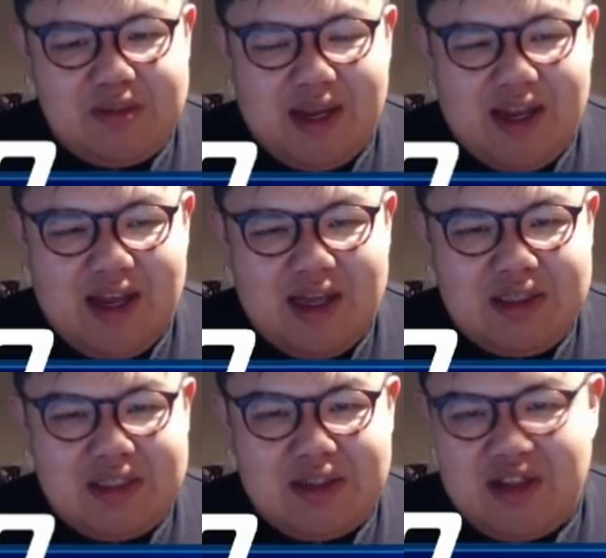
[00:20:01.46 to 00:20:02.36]
my
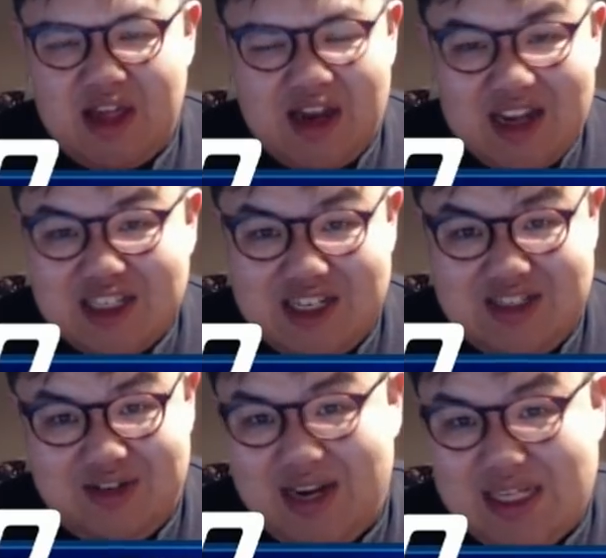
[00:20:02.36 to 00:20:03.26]
cards that actually
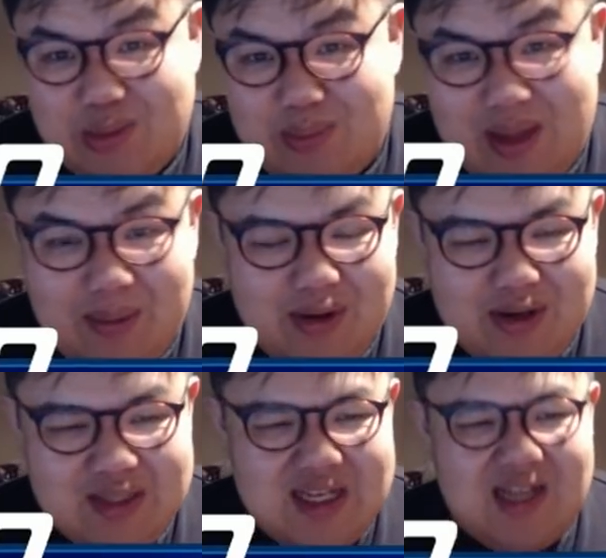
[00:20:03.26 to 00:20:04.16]
interacts with my
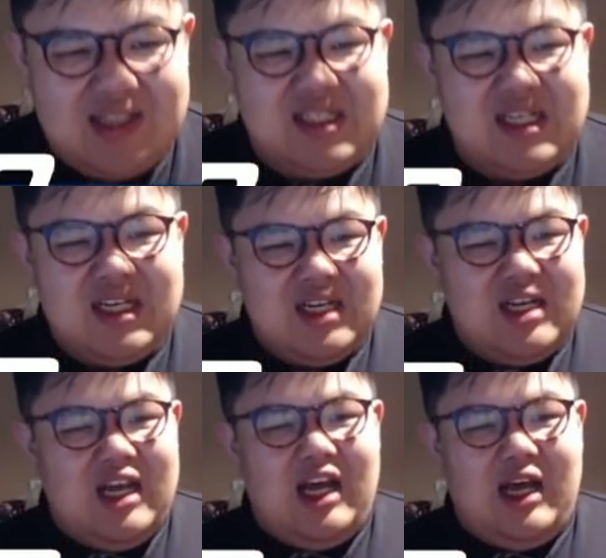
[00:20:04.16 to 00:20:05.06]
opponent's cards,
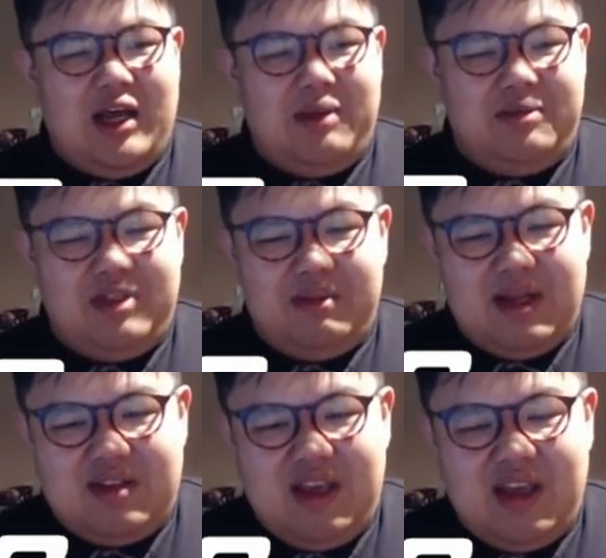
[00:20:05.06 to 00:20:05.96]
fit
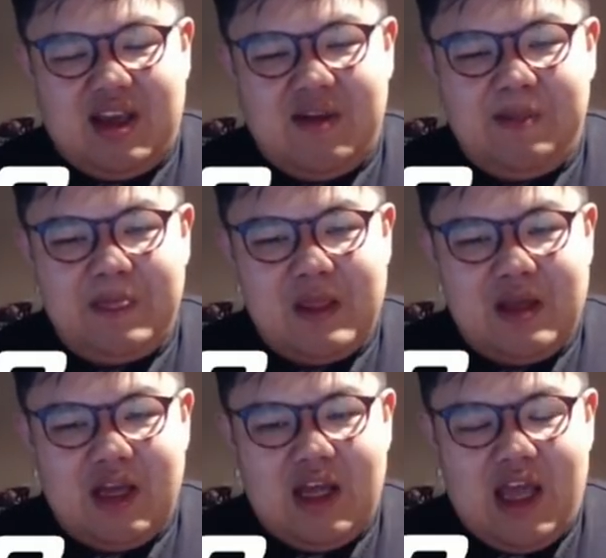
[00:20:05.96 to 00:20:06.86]
my deck,
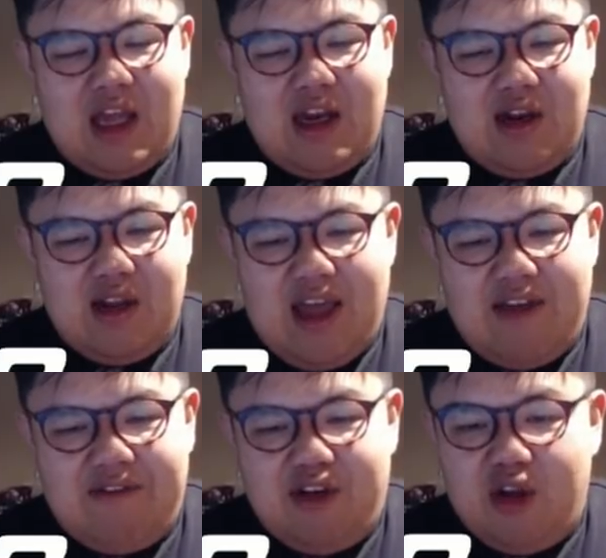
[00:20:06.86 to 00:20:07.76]
and
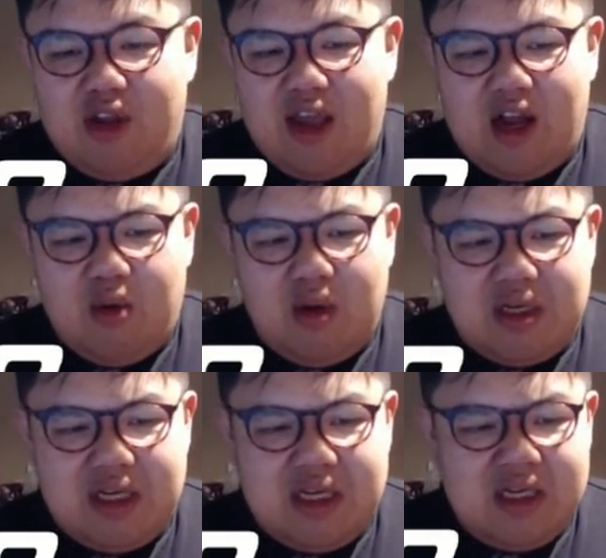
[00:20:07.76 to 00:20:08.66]
have good card
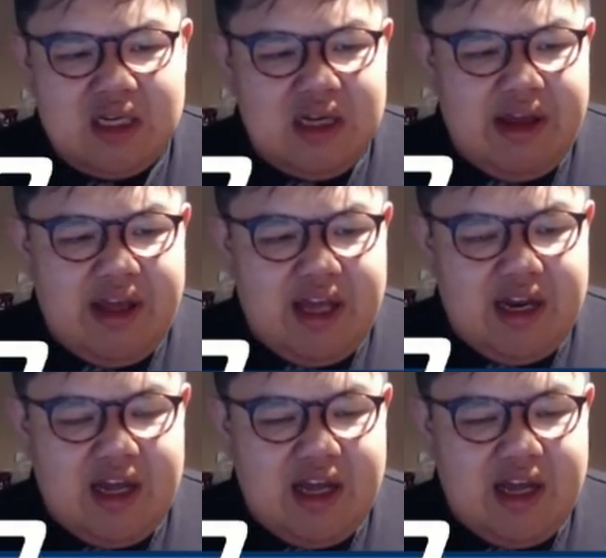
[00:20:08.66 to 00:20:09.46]
quality. And